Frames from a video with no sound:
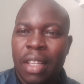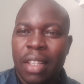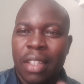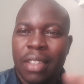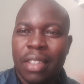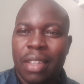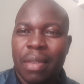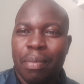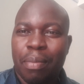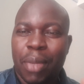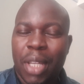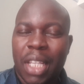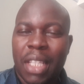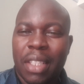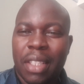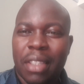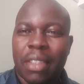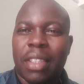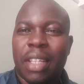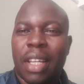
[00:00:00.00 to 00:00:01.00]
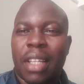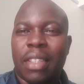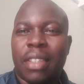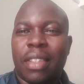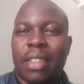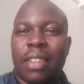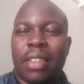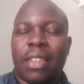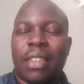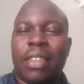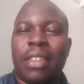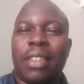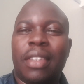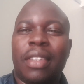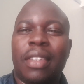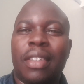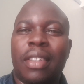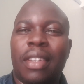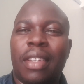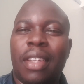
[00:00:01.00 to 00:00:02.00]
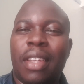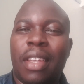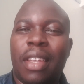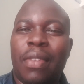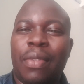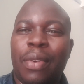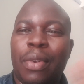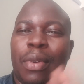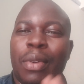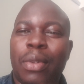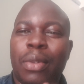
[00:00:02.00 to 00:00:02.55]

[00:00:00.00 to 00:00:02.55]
some bed sitters. If you go